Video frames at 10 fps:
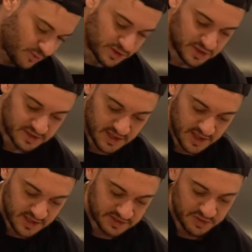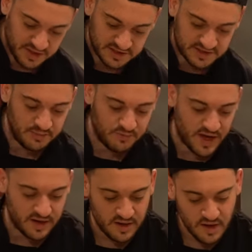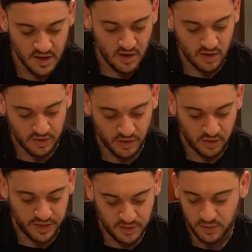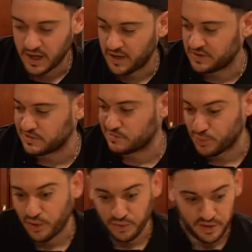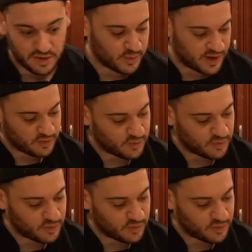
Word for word: one just in case. You need a steam vent or the whole thing will kind of explode in a weird